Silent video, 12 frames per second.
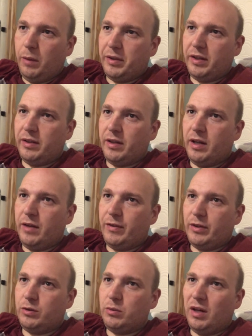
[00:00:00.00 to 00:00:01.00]
I mean, they
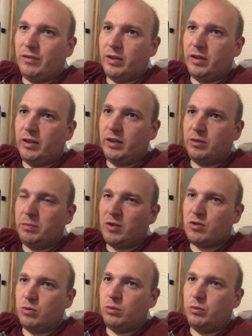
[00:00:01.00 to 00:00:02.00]
do have a
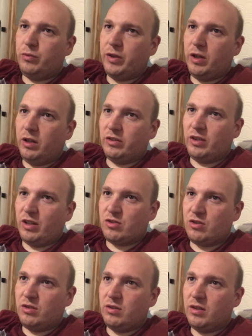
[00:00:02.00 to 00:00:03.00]
special VR
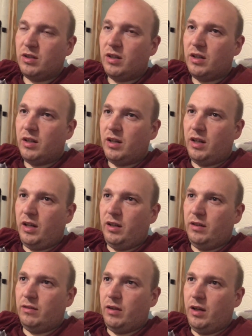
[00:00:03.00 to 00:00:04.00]
section
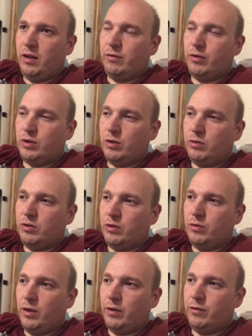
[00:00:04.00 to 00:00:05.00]
in for
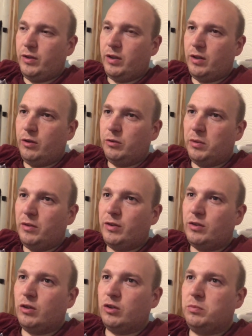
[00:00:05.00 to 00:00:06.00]
YouTube videos, but if
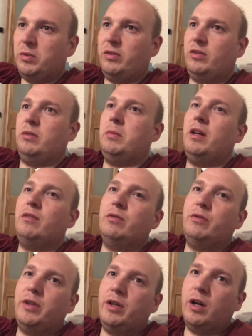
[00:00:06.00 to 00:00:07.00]
it's not specifically made for
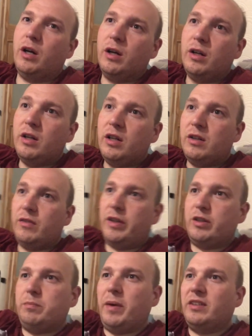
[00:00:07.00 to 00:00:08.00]
VR,
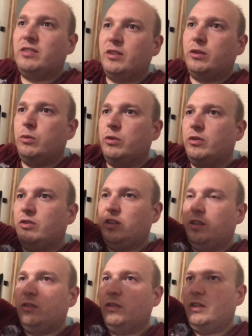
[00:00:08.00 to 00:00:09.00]
then basically all you
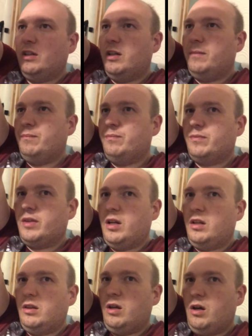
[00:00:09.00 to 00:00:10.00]
see is the
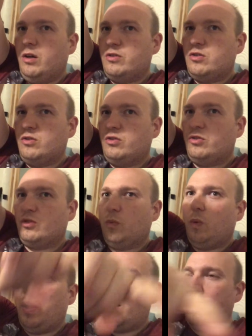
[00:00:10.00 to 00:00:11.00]
a large
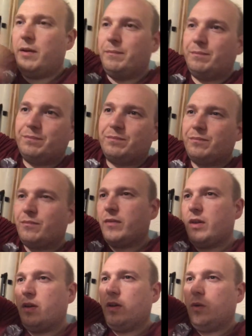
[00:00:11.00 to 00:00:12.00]
square
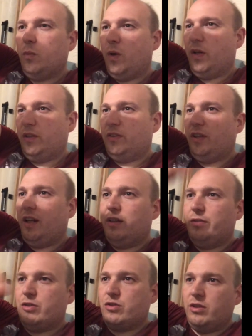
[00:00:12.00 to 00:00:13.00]
where your
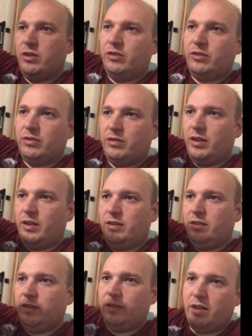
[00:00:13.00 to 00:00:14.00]
television is,
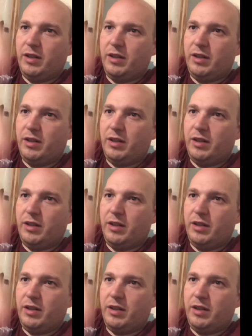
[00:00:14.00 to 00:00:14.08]
and